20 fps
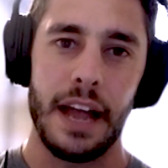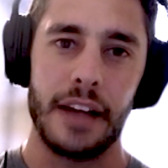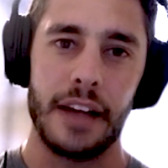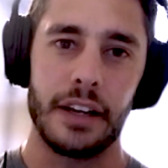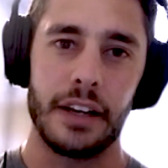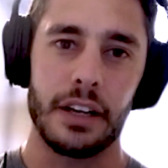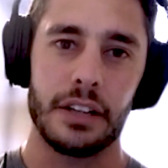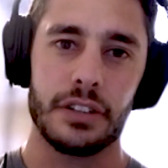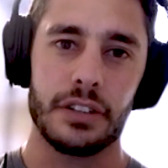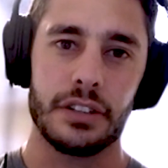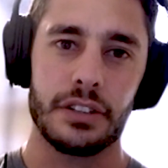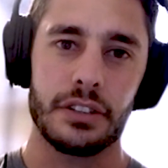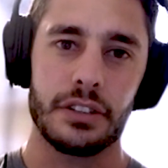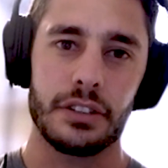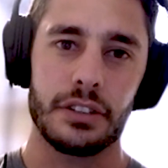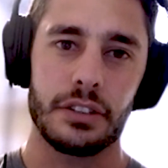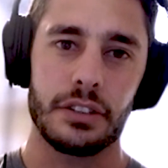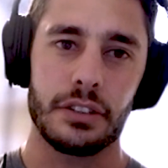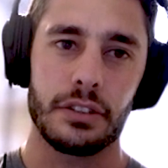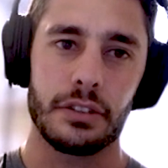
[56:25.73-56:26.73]
and
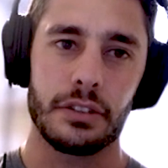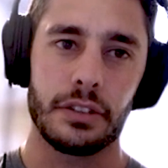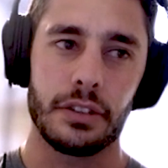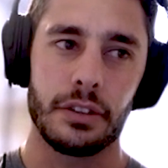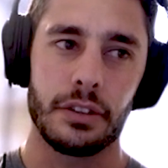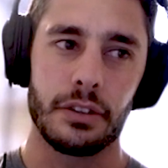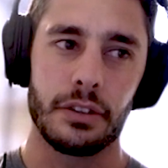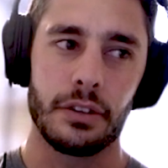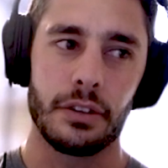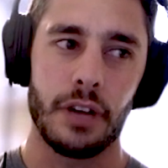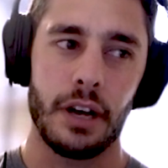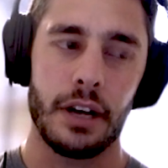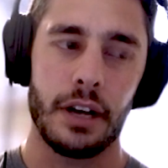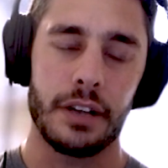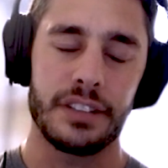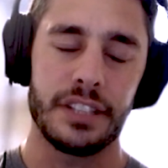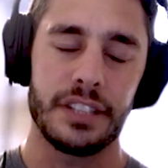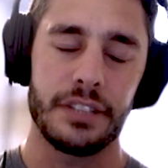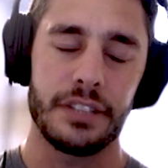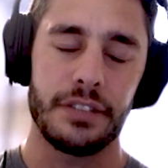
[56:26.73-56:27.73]
us
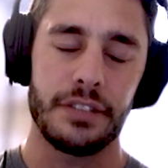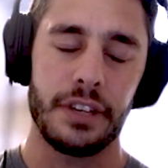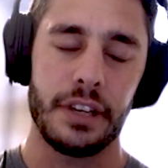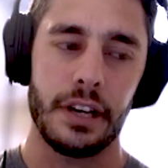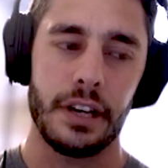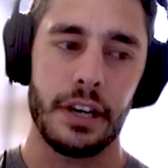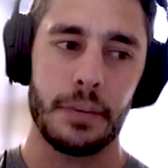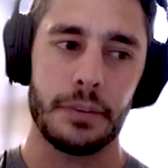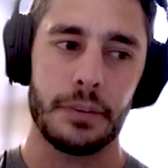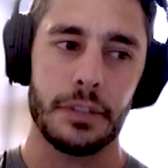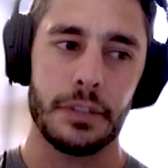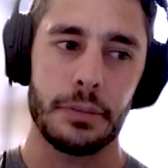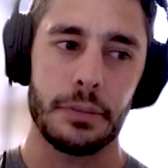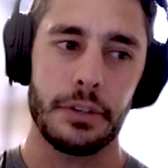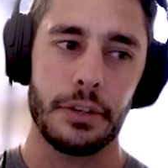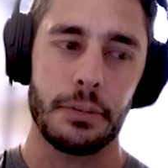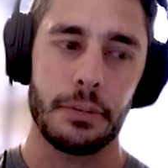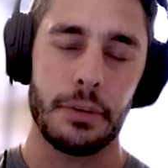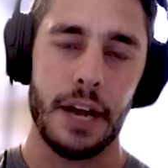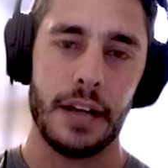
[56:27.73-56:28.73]
divvying up
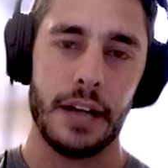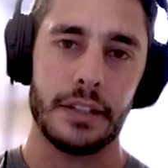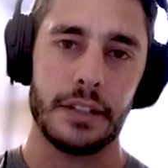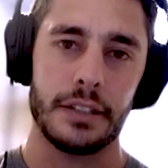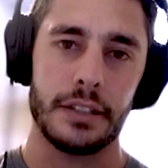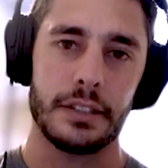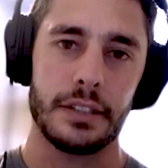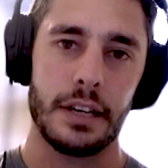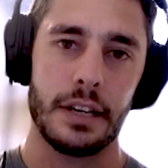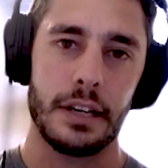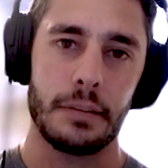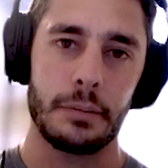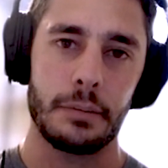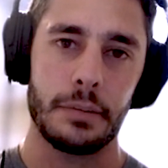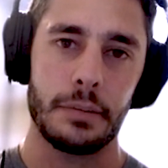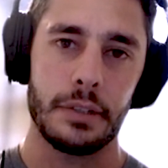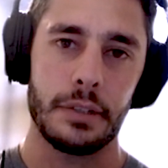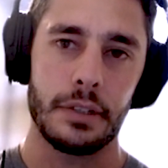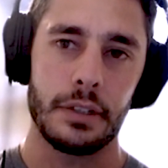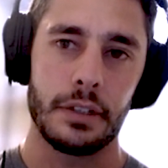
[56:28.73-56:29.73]
some of their practice
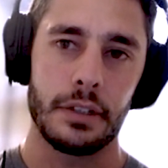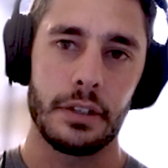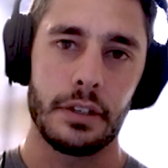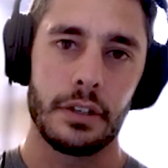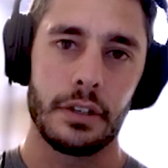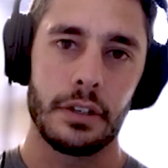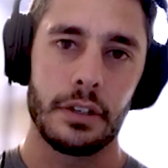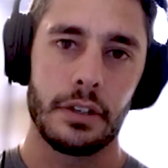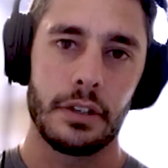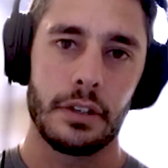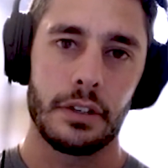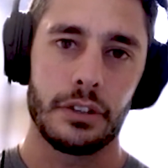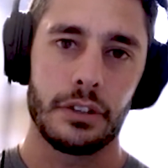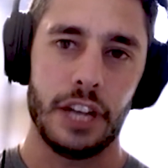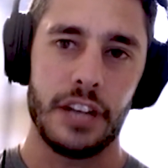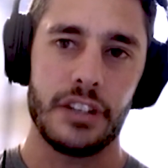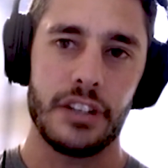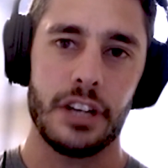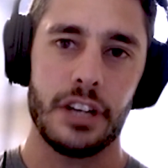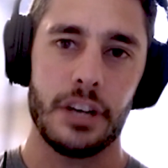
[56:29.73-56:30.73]
time,
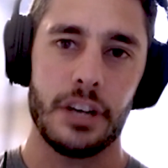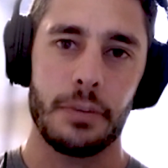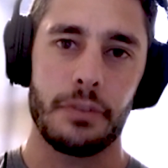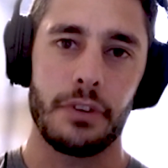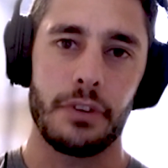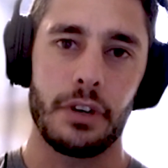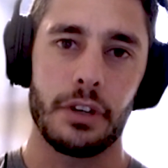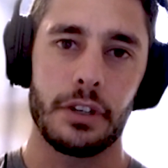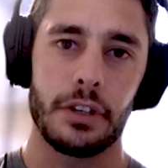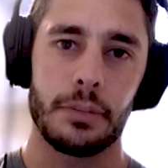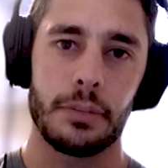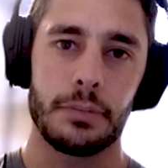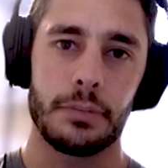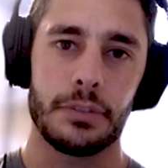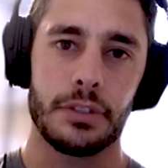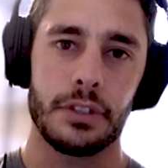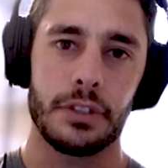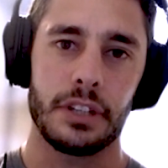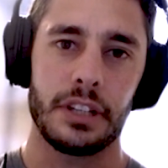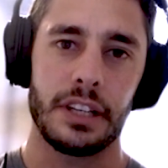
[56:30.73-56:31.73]
changing up the
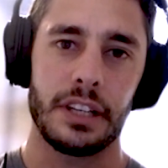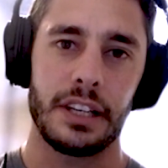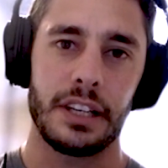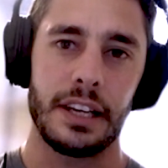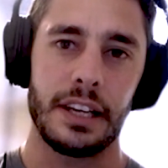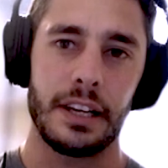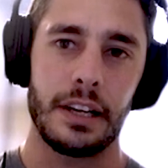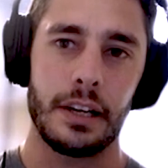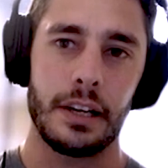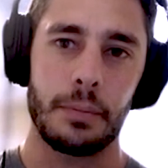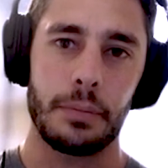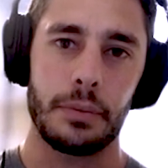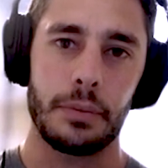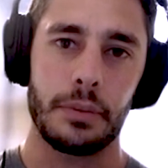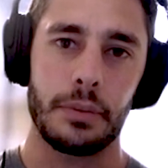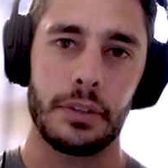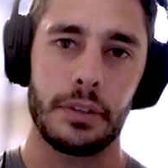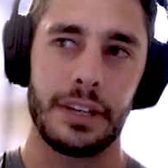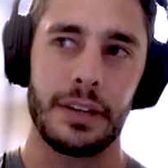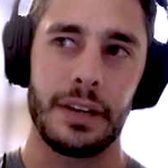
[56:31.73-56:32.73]
volume so that they
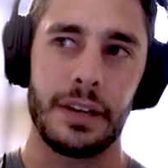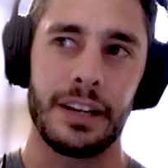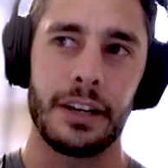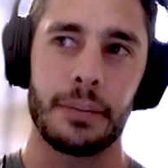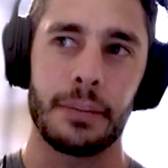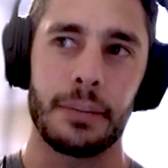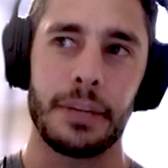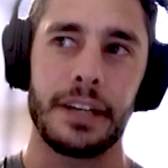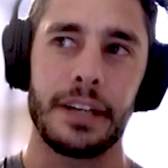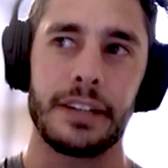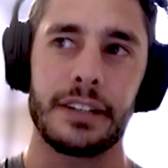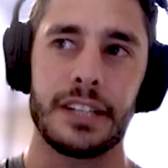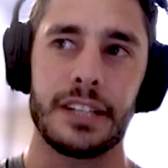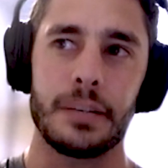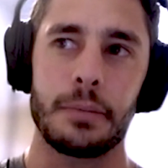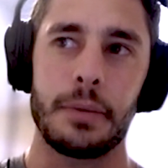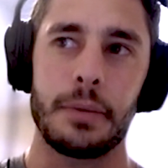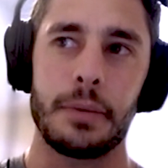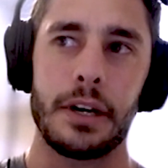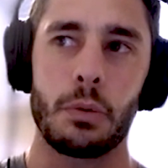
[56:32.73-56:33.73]
end up getting the
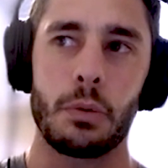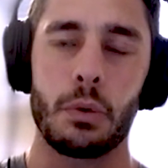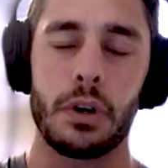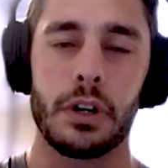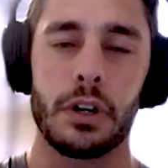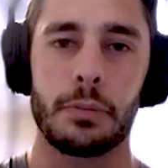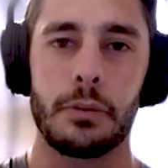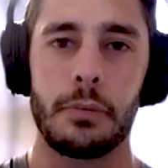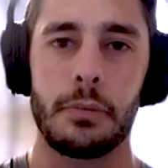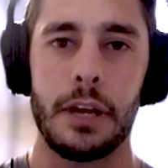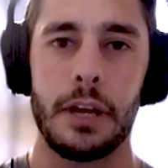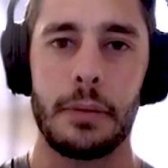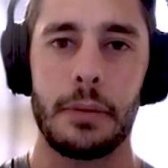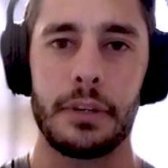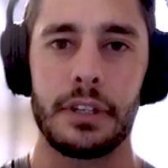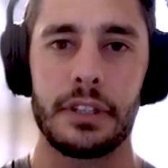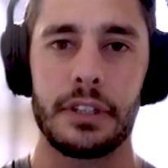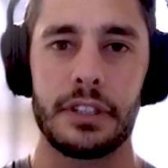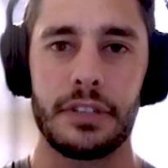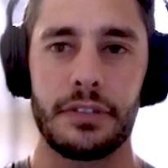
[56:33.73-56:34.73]
same amount of work, but
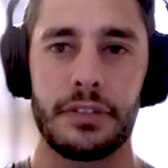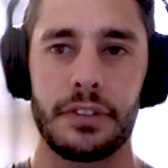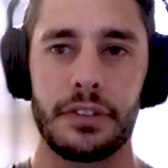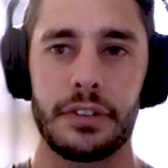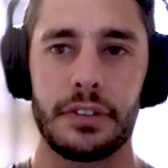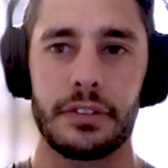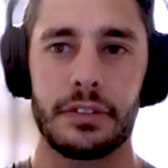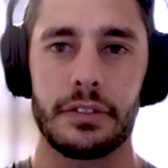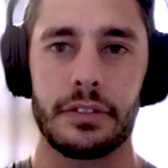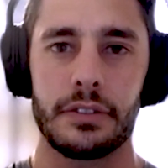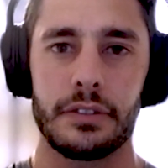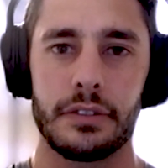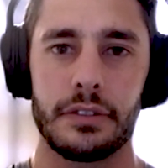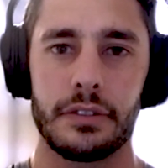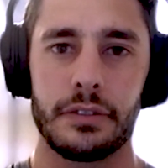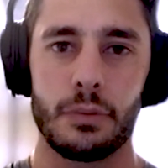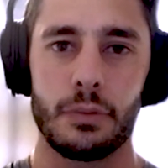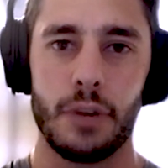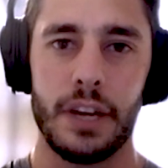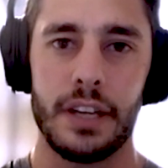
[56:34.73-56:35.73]
maybe in different
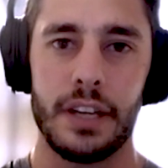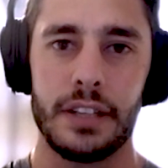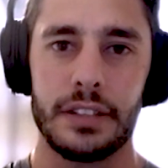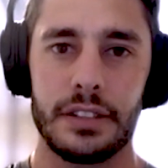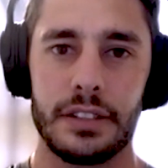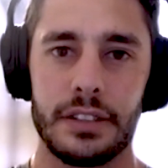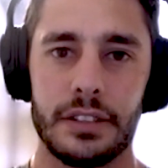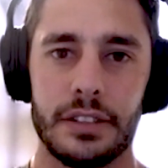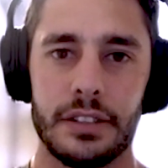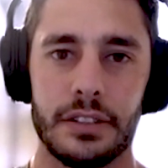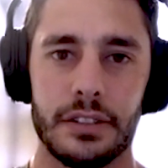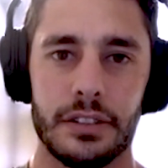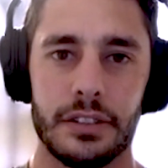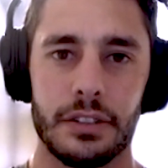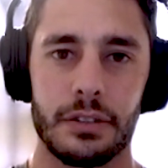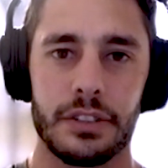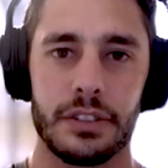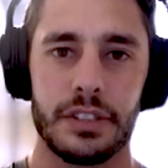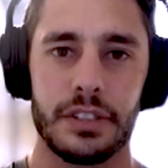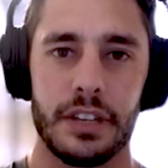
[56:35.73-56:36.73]
ways.
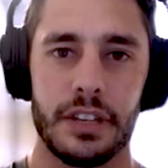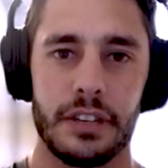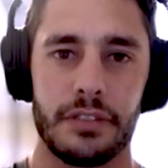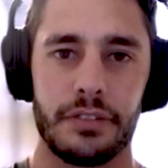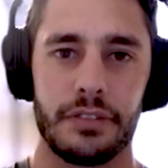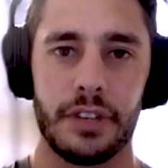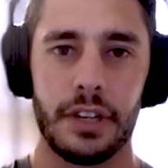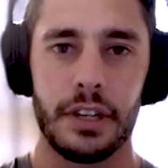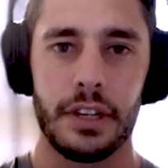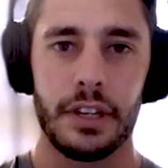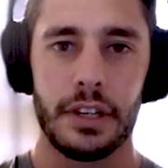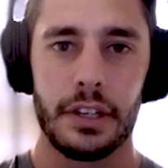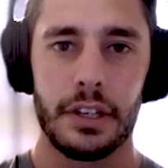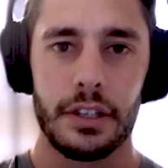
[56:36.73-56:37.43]
So instead of